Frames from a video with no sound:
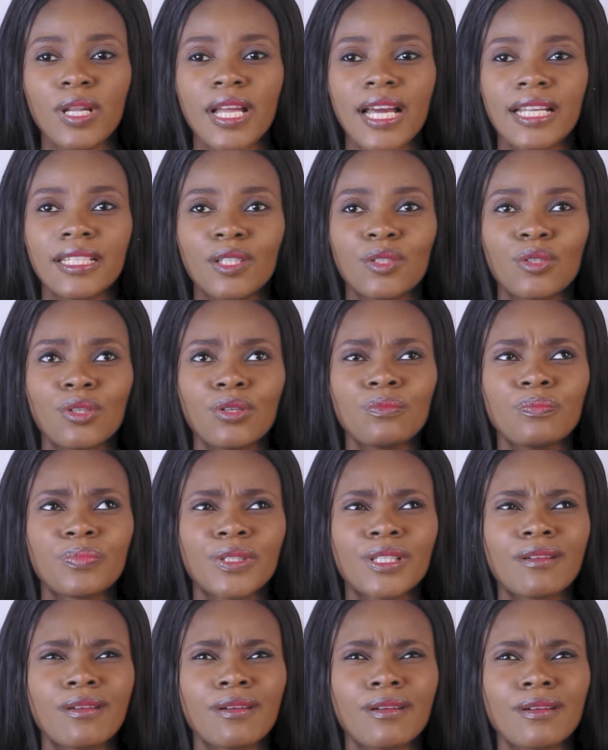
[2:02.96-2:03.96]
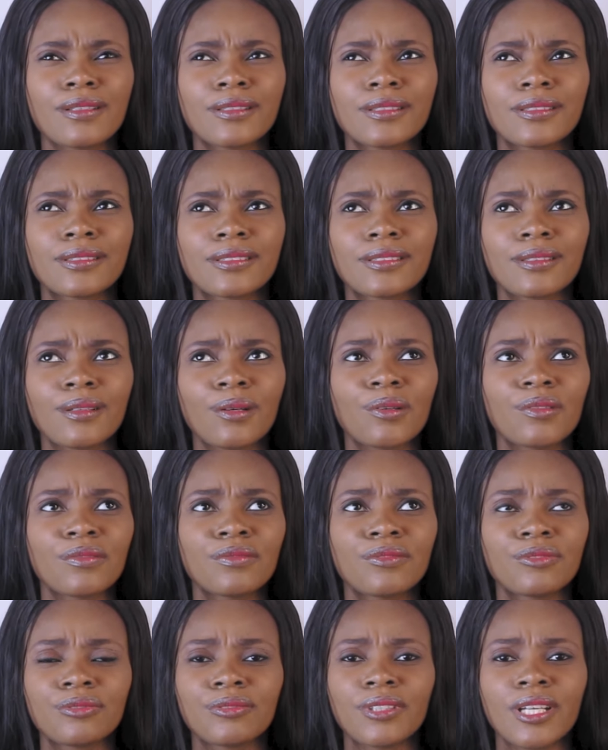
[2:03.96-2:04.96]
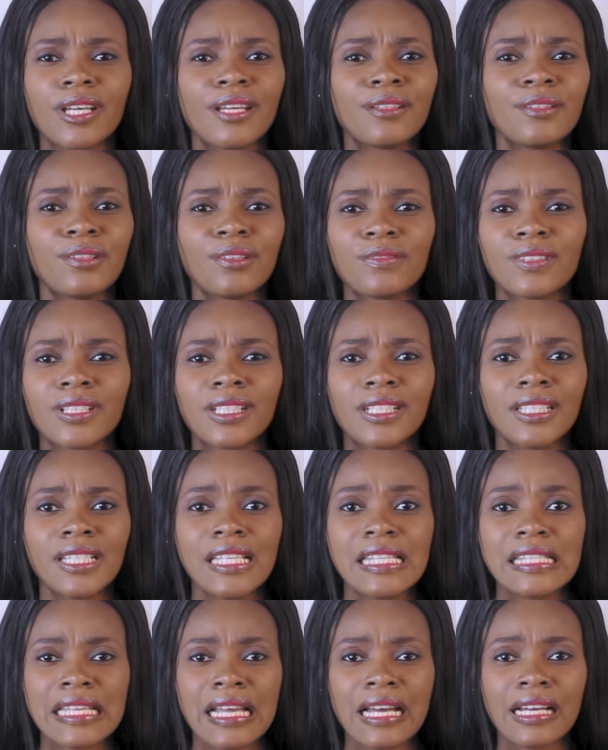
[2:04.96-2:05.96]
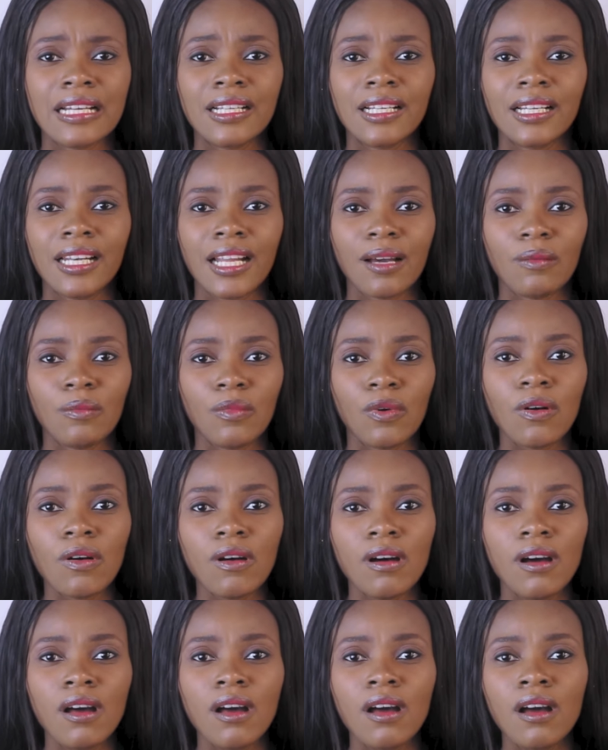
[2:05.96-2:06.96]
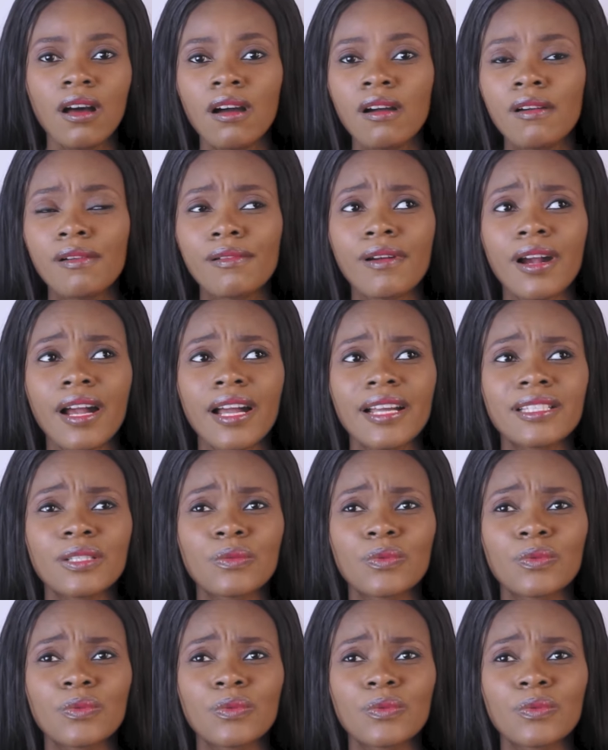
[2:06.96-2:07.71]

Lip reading: planning, not because of any of the glitz and glamour, right?